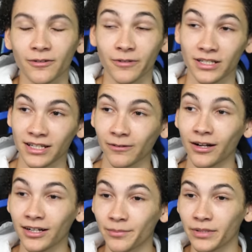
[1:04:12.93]
which is
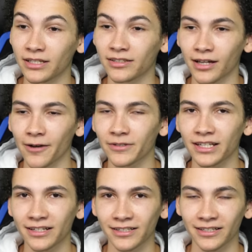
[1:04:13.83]
ironic because I
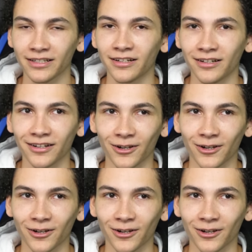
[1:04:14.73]
was actually